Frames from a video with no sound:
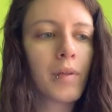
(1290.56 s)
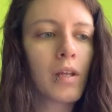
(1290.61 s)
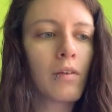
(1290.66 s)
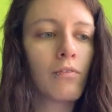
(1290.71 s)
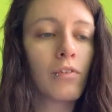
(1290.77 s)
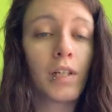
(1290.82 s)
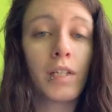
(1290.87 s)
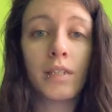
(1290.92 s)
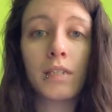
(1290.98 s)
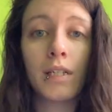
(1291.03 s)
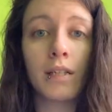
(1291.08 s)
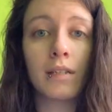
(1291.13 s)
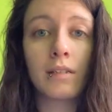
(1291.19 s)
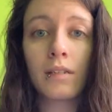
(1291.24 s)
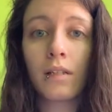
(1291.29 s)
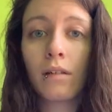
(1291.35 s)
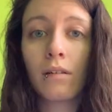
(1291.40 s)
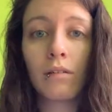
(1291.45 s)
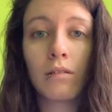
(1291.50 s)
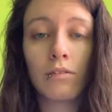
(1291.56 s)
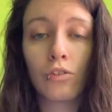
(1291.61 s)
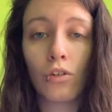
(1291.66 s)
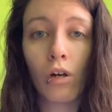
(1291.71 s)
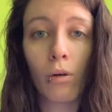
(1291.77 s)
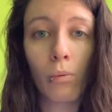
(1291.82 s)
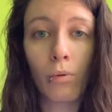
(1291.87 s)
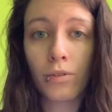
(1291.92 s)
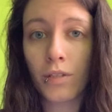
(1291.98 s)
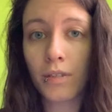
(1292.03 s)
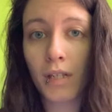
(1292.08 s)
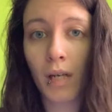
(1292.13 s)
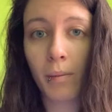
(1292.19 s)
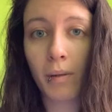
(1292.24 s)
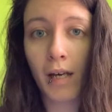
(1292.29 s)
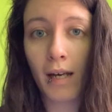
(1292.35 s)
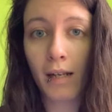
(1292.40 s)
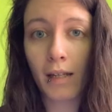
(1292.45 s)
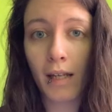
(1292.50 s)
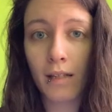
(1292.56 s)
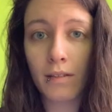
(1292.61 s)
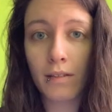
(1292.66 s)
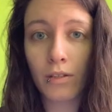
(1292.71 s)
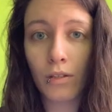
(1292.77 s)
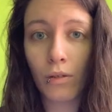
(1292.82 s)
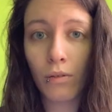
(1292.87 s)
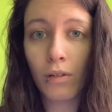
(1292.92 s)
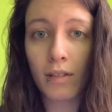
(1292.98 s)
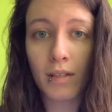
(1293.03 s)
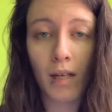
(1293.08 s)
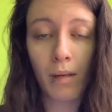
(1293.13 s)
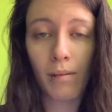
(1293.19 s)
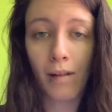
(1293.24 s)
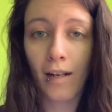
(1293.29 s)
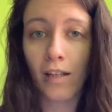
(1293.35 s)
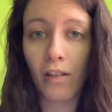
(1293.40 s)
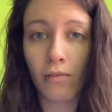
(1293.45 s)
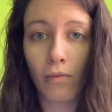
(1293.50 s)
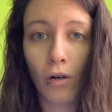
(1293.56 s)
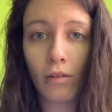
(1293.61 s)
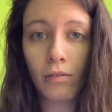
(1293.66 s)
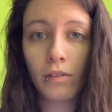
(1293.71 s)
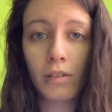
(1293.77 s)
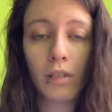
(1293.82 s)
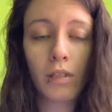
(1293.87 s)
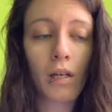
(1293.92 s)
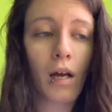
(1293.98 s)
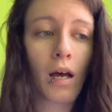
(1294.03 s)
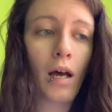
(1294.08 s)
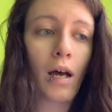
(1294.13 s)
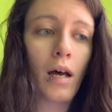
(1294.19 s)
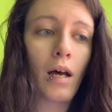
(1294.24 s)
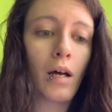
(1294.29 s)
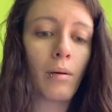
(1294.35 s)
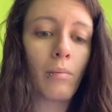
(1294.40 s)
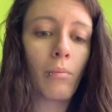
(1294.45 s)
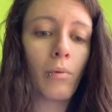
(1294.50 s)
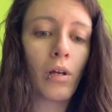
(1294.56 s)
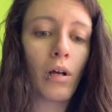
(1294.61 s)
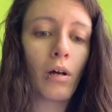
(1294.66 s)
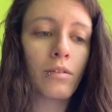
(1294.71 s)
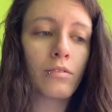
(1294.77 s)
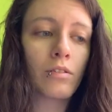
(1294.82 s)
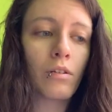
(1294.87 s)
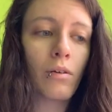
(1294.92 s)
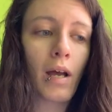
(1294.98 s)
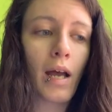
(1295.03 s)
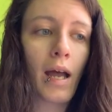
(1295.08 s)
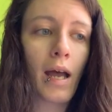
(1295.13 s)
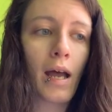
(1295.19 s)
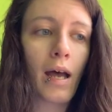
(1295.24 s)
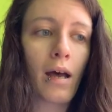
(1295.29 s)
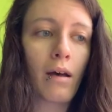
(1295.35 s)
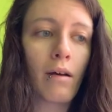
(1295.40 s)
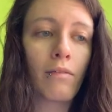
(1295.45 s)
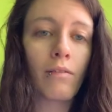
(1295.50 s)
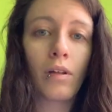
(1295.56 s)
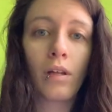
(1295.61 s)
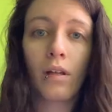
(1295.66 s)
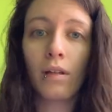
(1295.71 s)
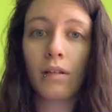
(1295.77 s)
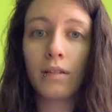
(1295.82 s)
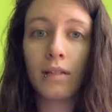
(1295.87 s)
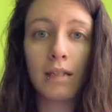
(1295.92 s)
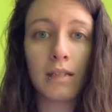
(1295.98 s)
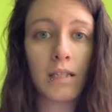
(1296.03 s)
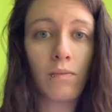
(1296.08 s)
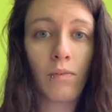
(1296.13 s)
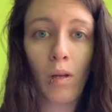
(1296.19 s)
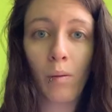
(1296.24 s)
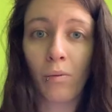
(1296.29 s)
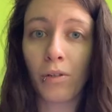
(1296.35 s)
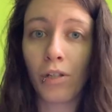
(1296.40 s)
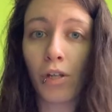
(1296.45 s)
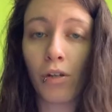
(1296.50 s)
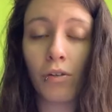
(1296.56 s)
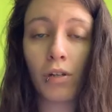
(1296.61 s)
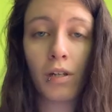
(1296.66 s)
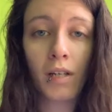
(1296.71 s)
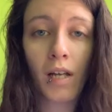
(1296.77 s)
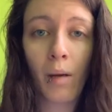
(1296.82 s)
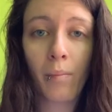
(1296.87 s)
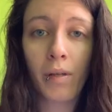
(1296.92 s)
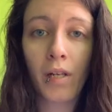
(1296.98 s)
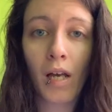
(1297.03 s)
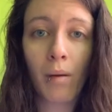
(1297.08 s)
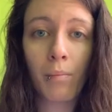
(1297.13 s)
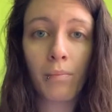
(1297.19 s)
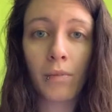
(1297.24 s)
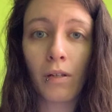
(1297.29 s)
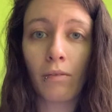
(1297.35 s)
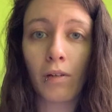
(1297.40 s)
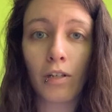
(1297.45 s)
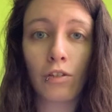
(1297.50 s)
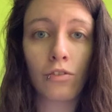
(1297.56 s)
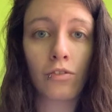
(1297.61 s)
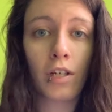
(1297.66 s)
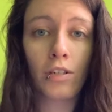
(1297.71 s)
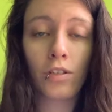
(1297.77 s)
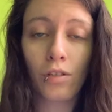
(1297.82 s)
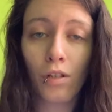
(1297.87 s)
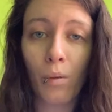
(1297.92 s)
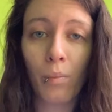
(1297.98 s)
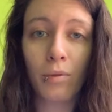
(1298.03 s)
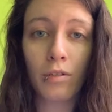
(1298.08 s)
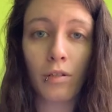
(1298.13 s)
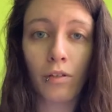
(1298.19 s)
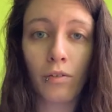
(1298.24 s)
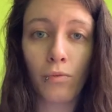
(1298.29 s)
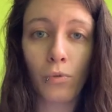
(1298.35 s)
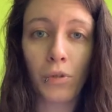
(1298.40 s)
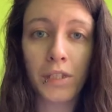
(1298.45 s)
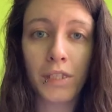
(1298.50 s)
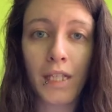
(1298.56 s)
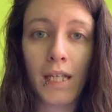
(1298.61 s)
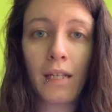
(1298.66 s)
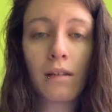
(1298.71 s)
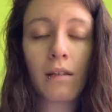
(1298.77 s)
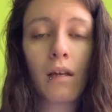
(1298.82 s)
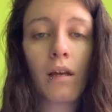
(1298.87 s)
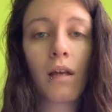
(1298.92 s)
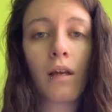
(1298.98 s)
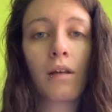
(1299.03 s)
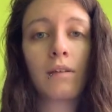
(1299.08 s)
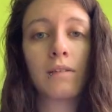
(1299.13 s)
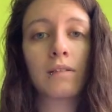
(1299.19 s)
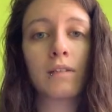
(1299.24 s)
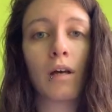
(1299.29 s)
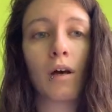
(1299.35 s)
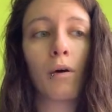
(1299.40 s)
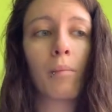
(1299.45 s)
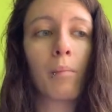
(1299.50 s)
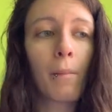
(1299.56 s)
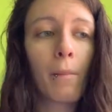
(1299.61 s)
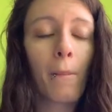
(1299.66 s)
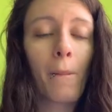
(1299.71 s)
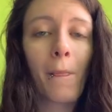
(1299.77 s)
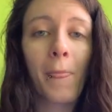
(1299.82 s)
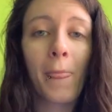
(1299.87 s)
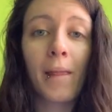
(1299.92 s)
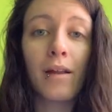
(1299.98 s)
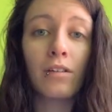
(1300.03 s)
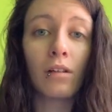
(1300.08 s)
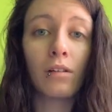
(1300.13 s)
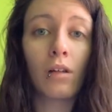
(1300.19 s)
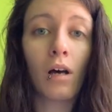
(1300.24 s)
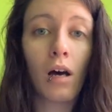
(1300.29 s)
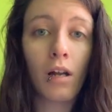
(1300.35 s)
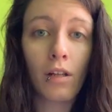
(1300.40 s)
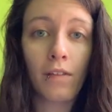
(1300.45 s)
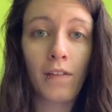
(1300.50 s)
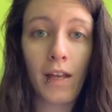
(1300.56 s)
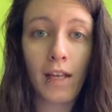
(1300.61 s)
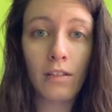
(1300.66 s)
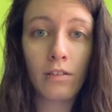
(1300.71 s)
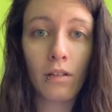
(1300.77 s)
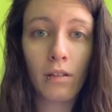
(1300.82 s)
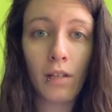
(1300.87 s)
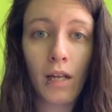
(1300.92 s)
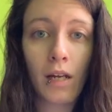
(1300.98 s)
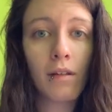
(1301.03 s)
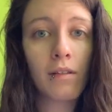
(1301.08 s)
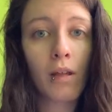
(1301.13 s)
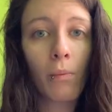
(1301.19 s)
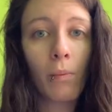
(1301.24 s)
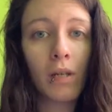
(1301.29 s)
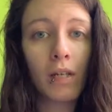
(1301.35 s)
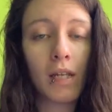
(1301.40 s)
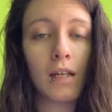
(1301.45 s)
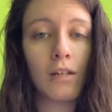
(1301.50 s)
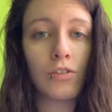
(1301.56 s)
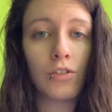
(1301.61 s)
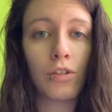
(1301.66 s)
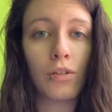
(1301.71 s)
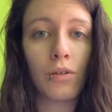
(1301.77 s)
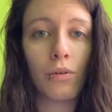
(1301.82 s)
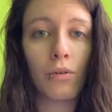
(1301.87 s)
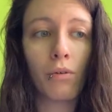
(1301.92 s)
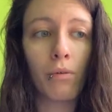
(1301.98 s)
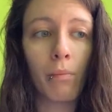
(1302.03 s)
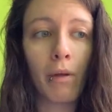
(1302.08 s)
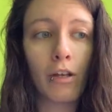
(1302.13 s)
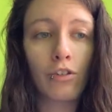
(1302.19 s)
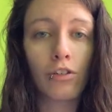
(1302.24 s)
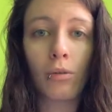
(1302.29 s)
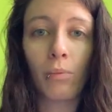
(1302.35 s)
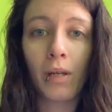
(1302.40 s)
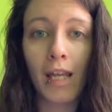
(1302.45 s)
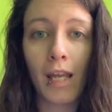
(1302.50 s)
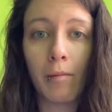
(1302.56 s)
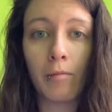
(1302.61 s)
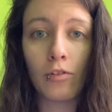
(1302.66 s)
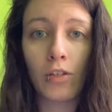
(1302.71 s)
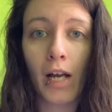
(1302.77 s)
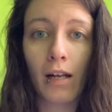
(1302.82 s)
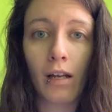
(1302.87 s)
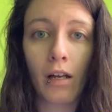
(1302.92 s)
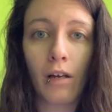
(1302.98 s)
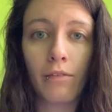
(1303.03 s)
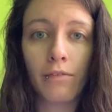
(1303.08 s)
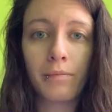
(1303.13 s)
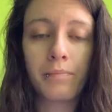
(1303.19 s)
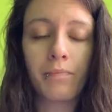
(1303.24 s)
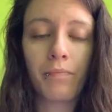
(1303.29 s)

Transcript: for instance, Star Wars is coming out again soon. It's coming out of the vault. We also have Cincy Family Reunion coming up. The registration opens on the 14th. So there's a lot of things on there that we need to make sure we keep track of.